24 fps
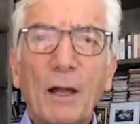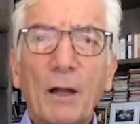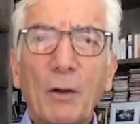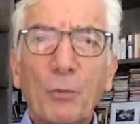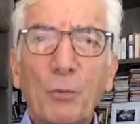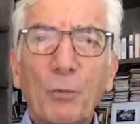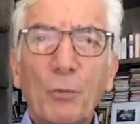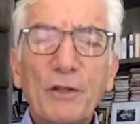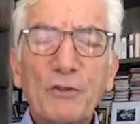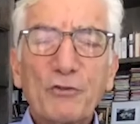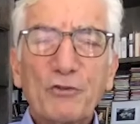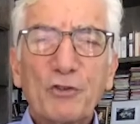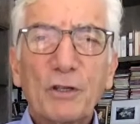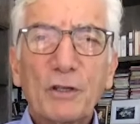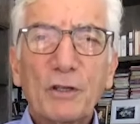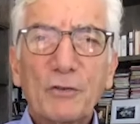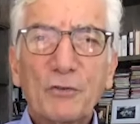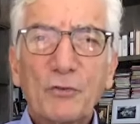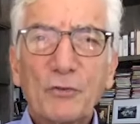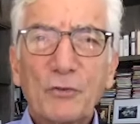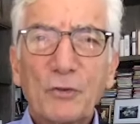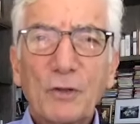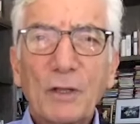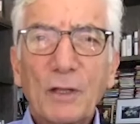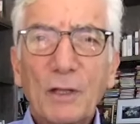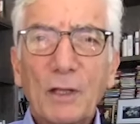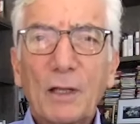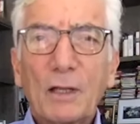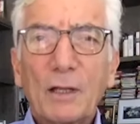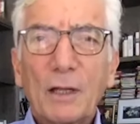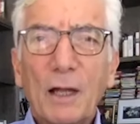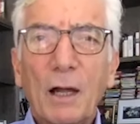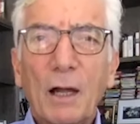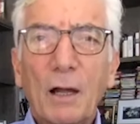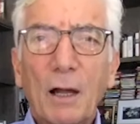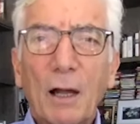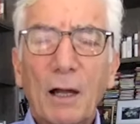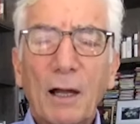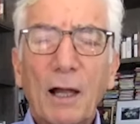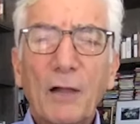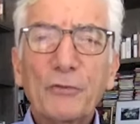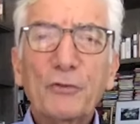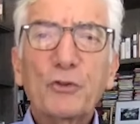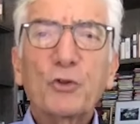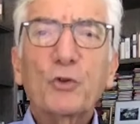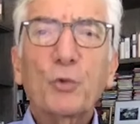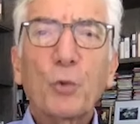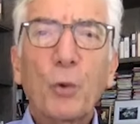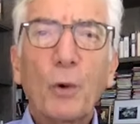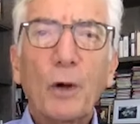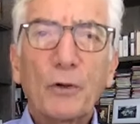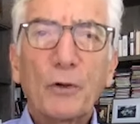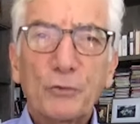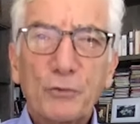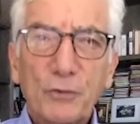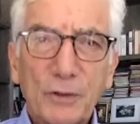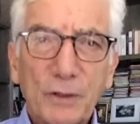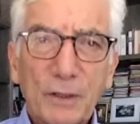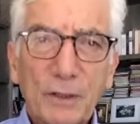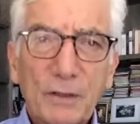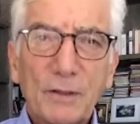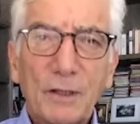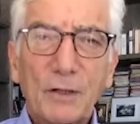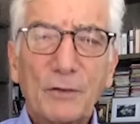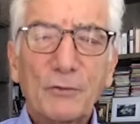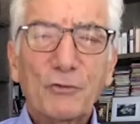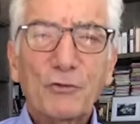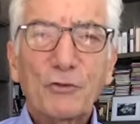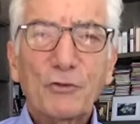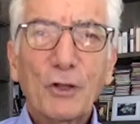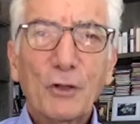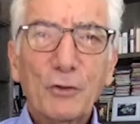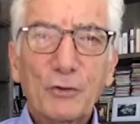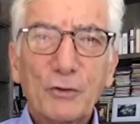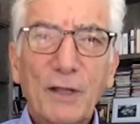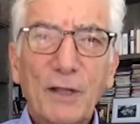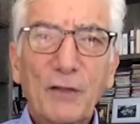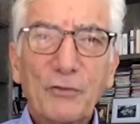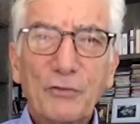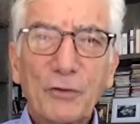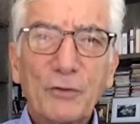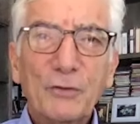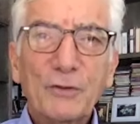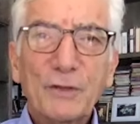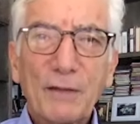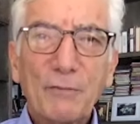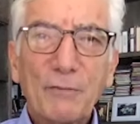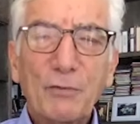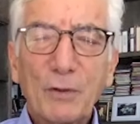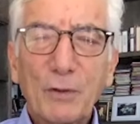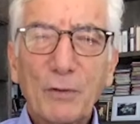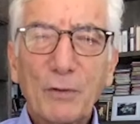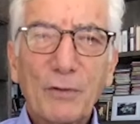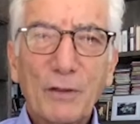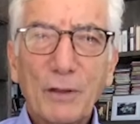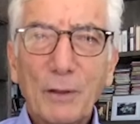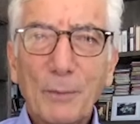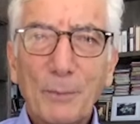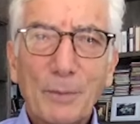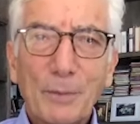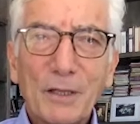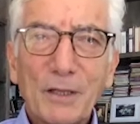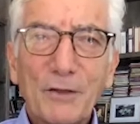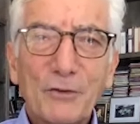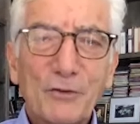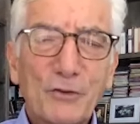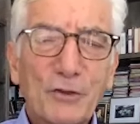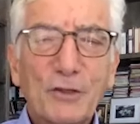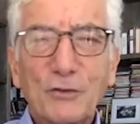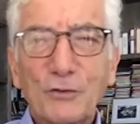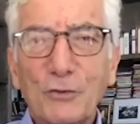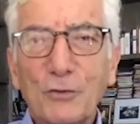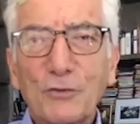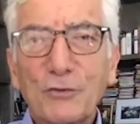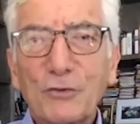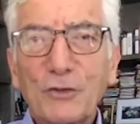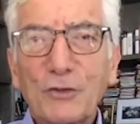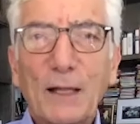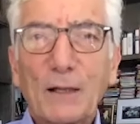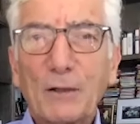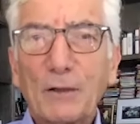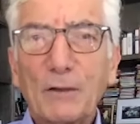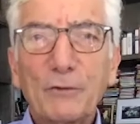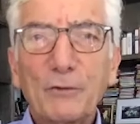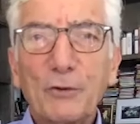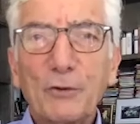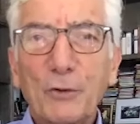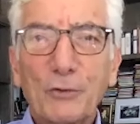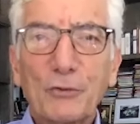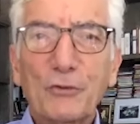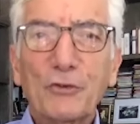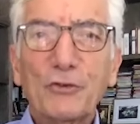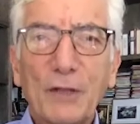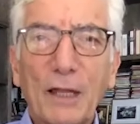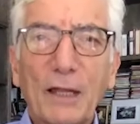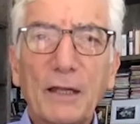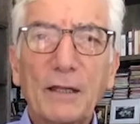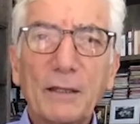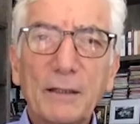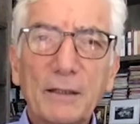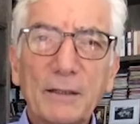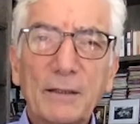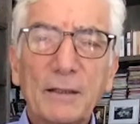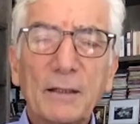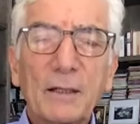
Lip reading: which is unquoted and so doesn't give you the ability to sell your stake